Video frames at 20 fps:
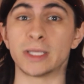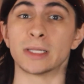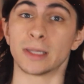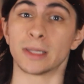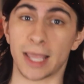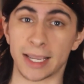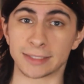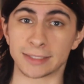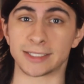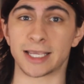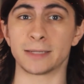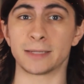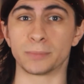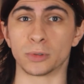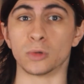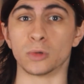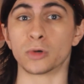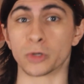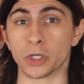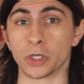like
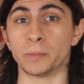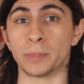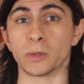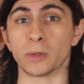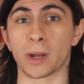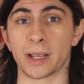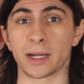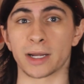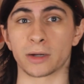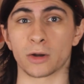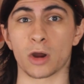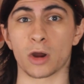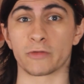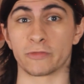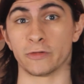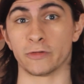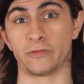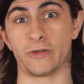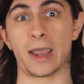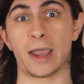Deadpool, could be rated R
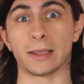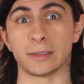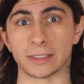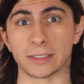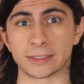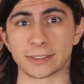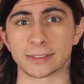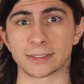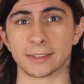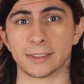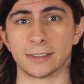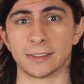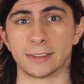for violence.